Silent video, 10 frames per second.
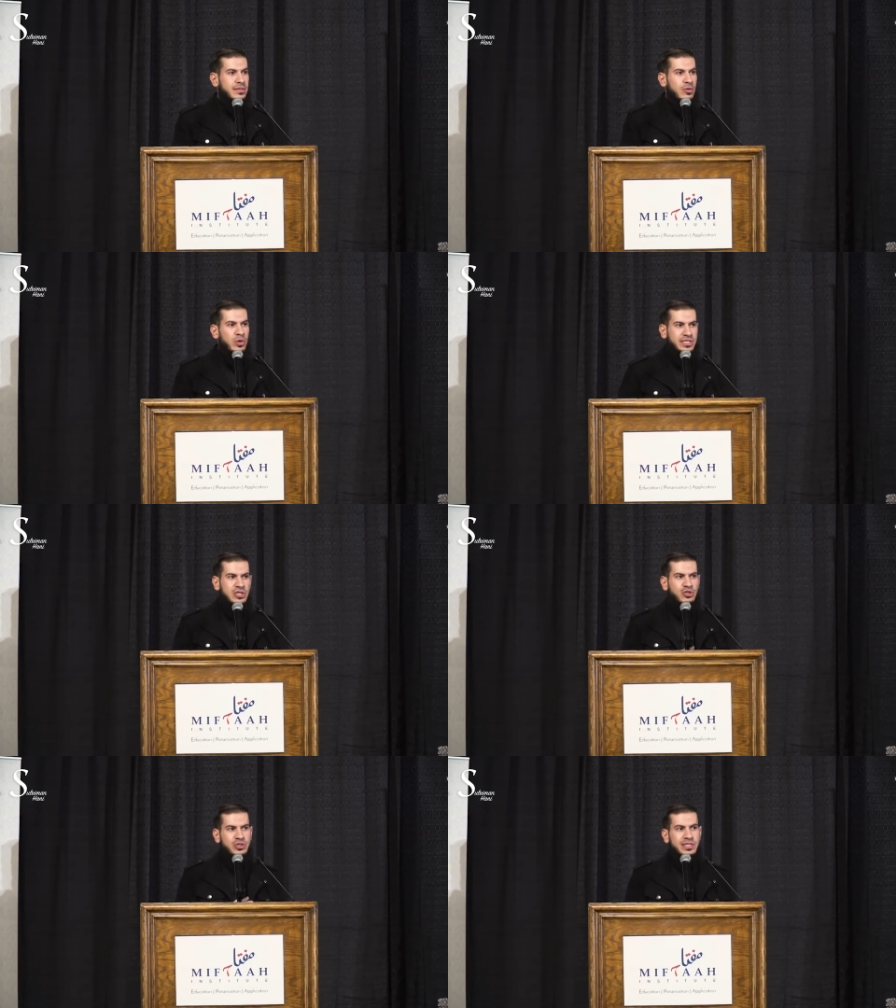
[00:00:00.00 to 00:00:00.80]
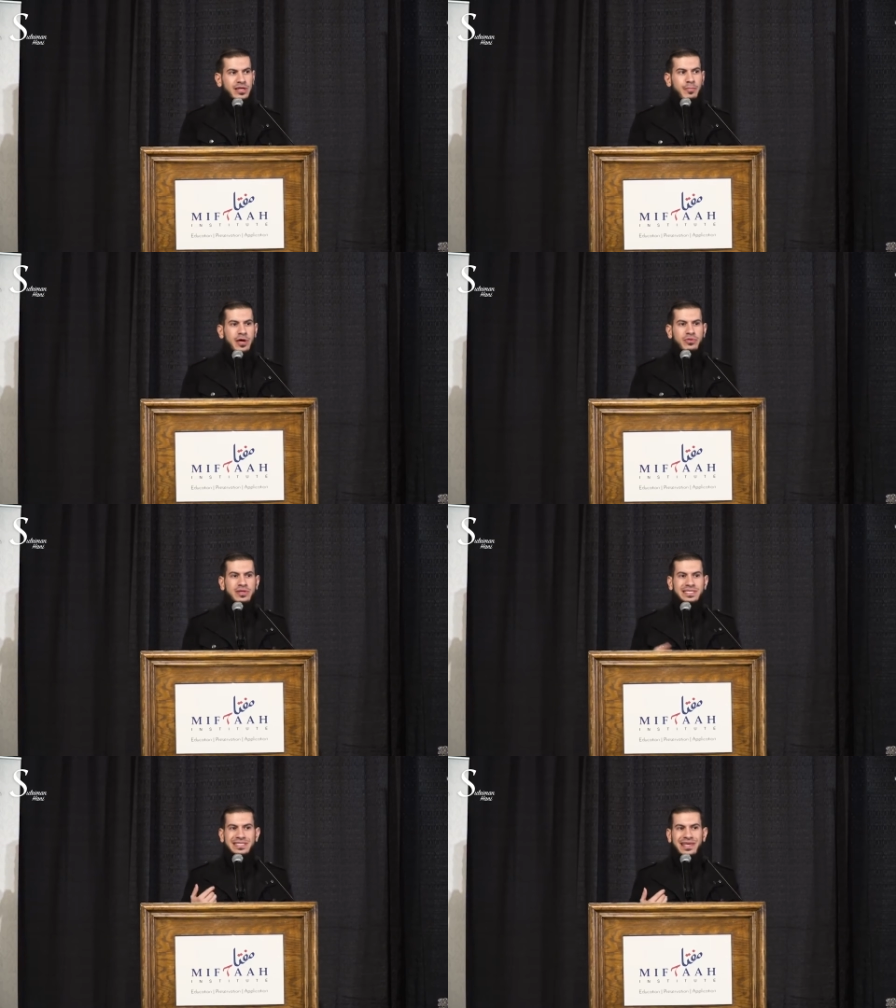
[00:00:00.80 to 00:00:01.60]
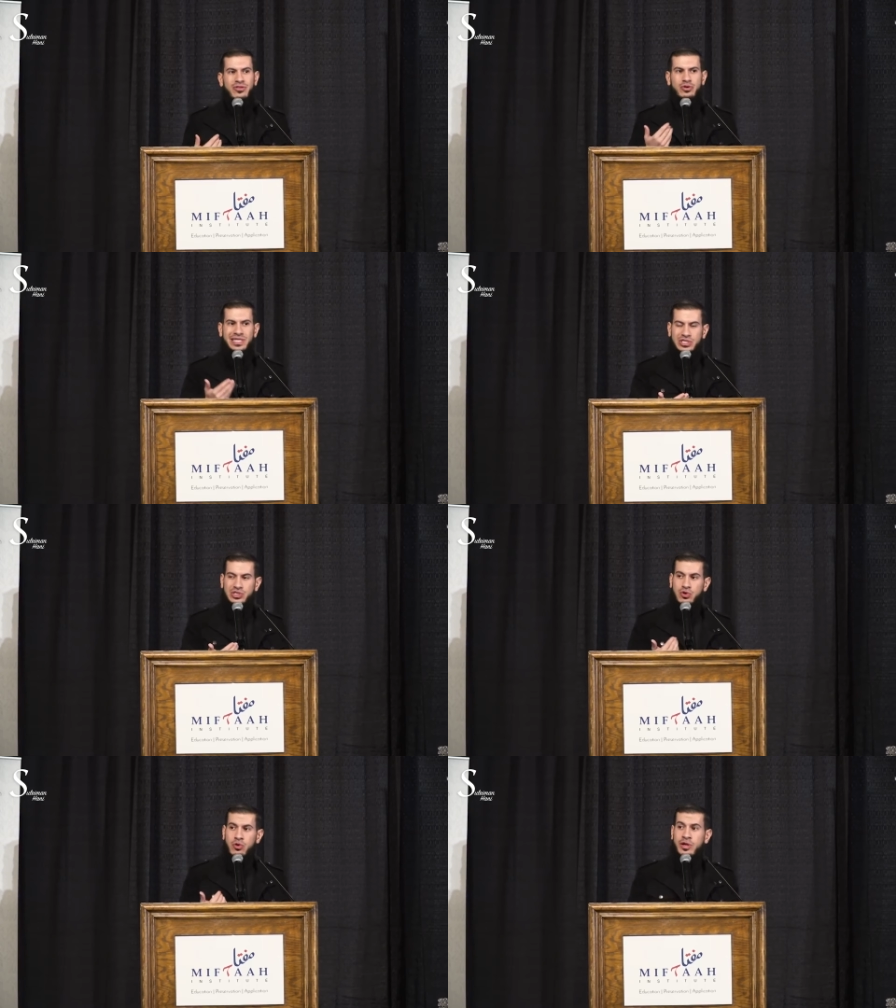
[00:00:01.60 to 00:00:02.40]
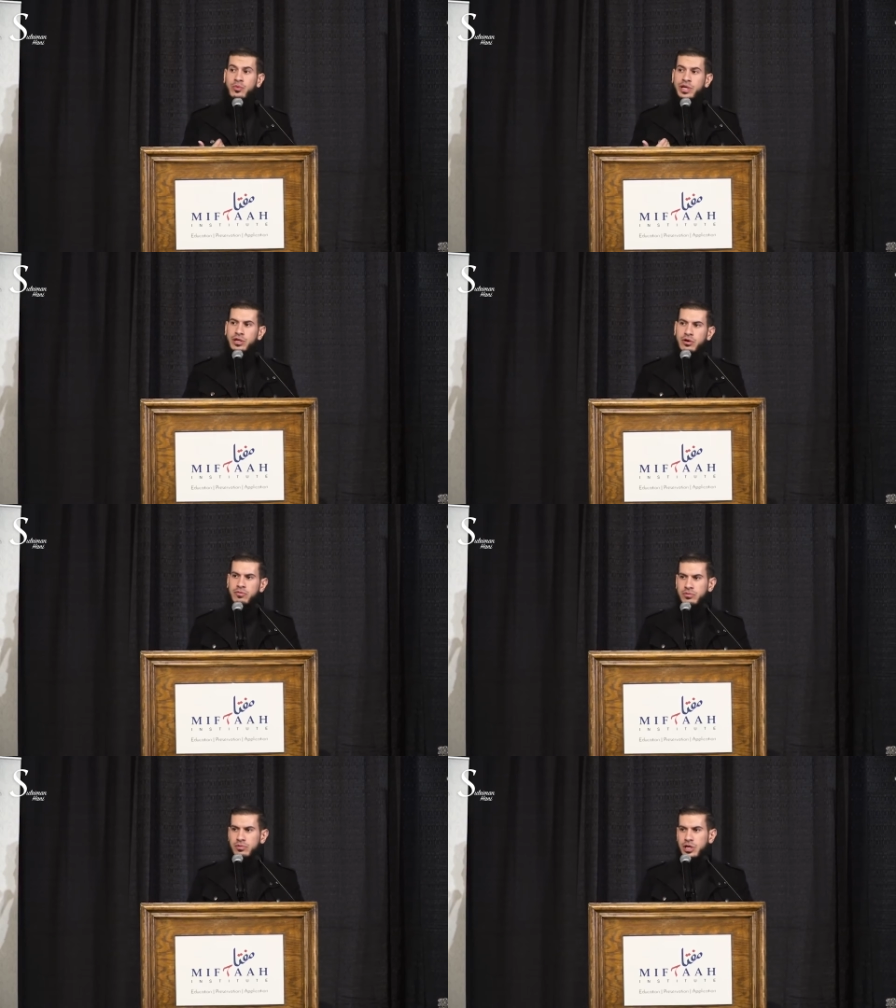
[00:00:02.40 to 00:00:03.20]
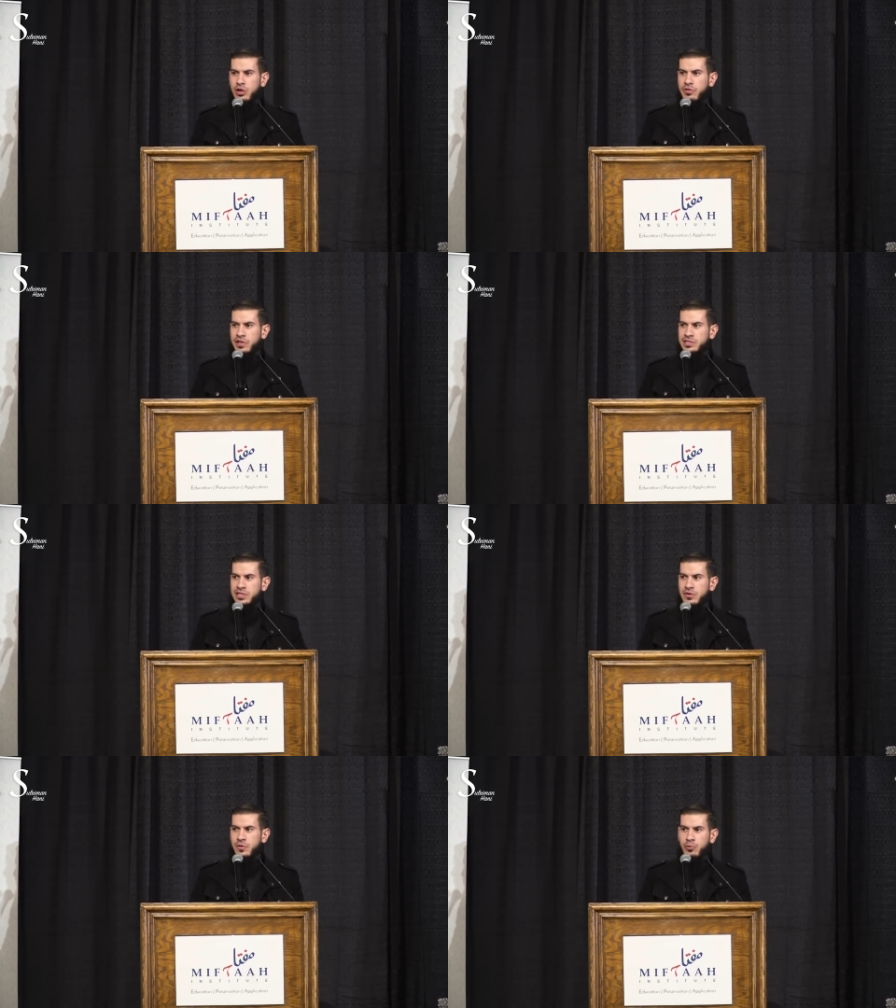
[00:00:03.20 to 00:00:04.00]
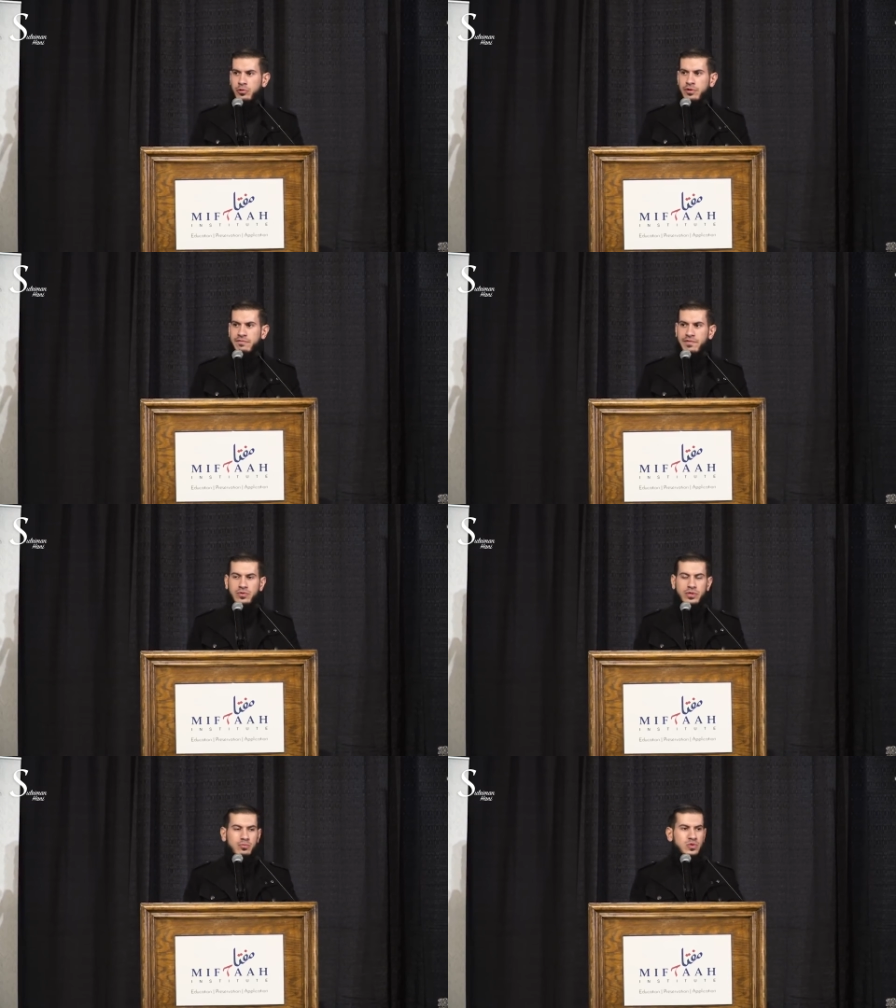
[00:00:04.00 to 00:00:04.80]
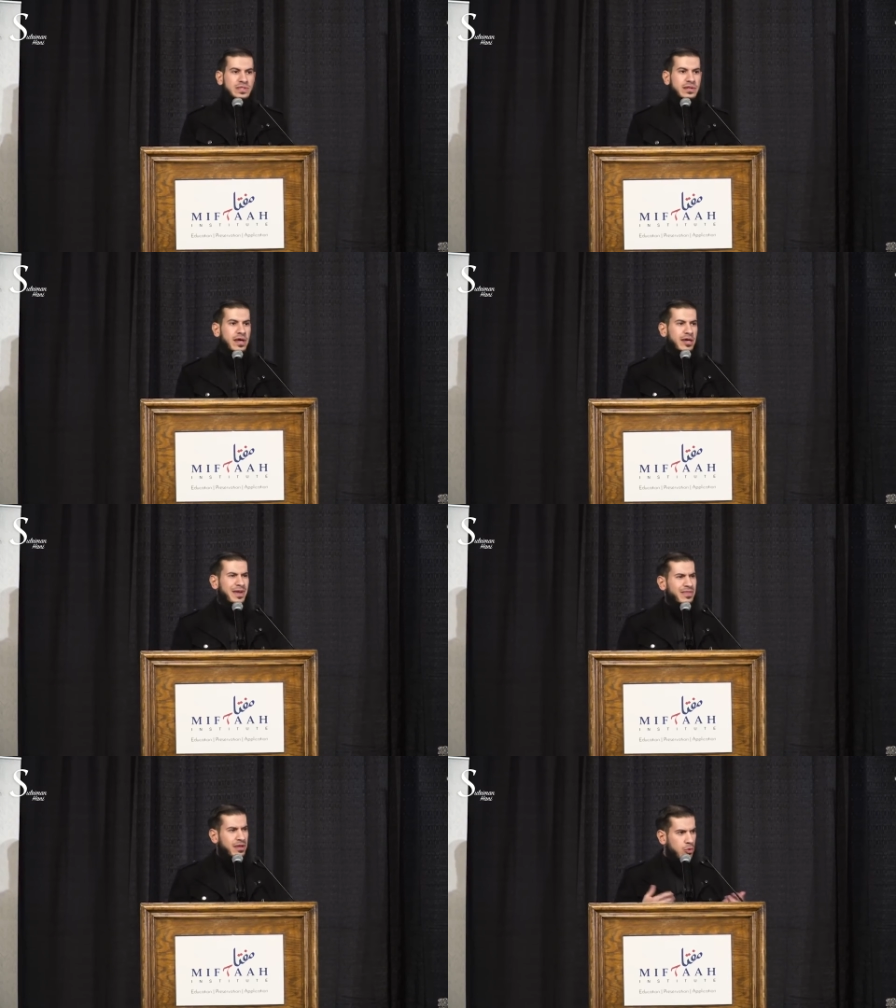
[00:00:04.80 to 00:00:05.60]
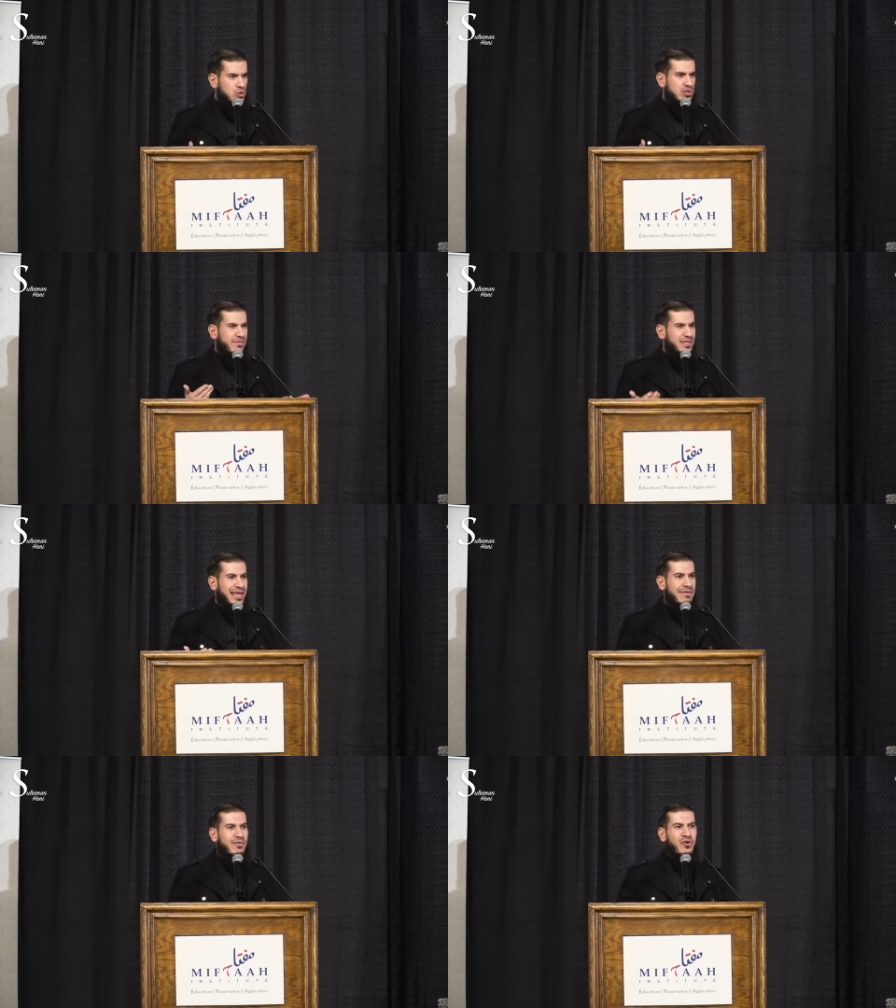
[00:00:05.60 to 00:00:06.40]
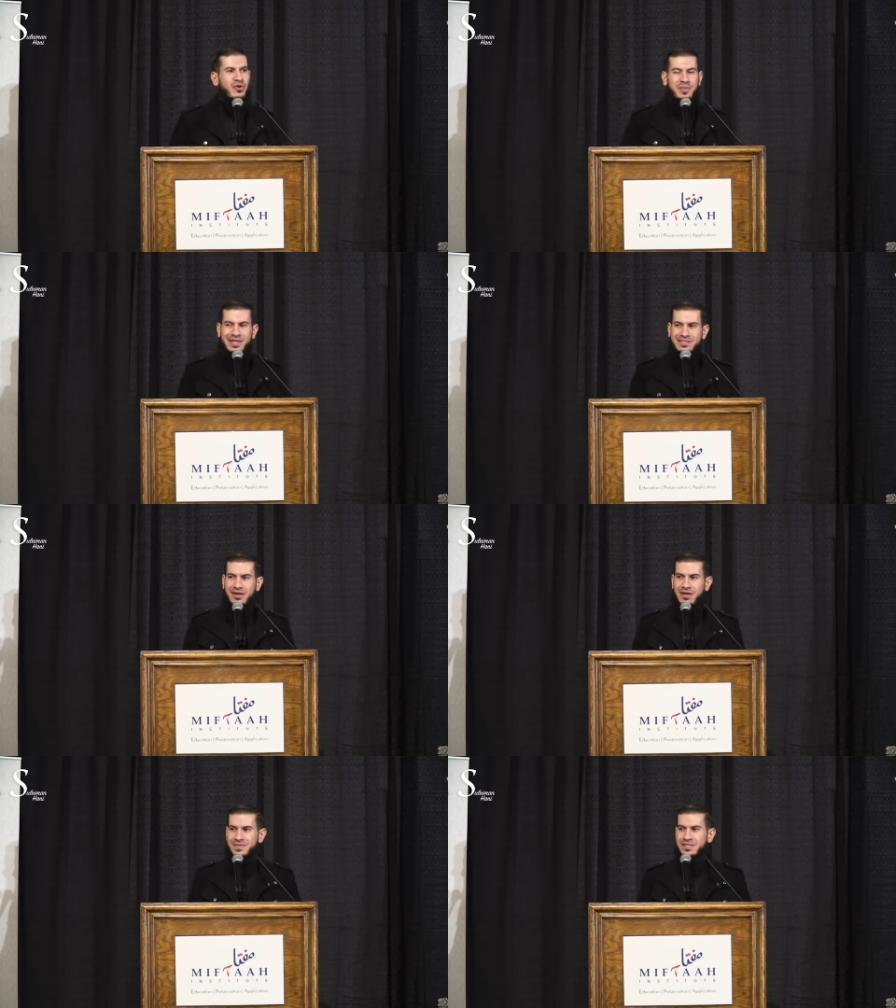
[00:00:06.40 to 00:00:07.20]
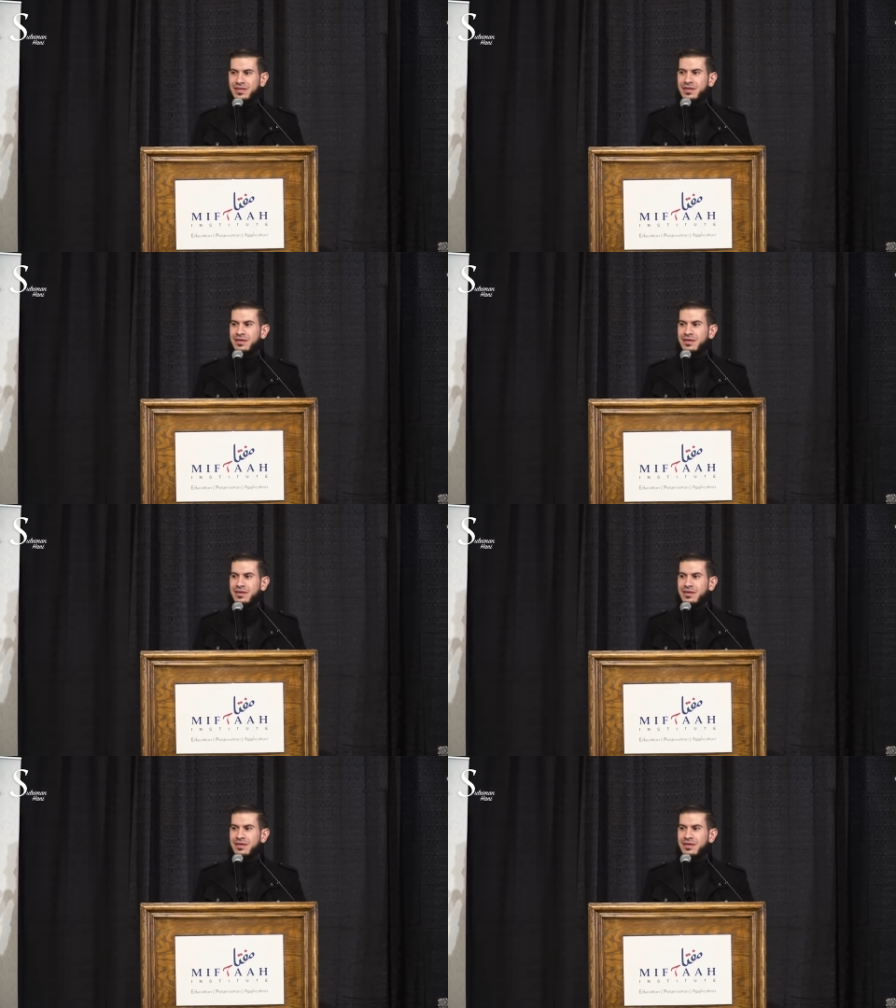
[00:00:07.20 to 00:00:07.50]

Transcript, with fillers: What's interesting about this is that there is a story we know, an authentic report found in Musnad Ahmad that most of us have heard many times.